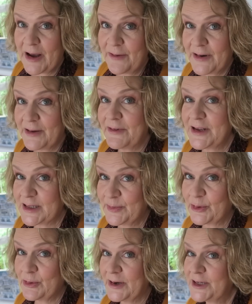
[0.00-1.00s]
perfectly
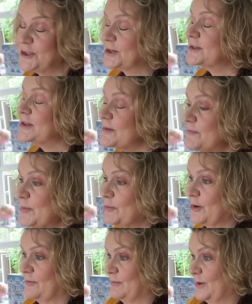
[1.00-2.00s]
reasonable question, because I'd be
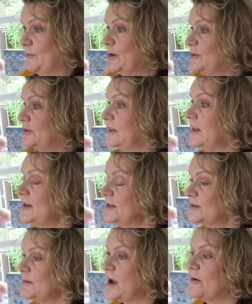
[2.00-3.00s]
probably wondering that
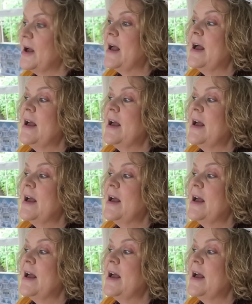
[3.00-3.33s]
as well.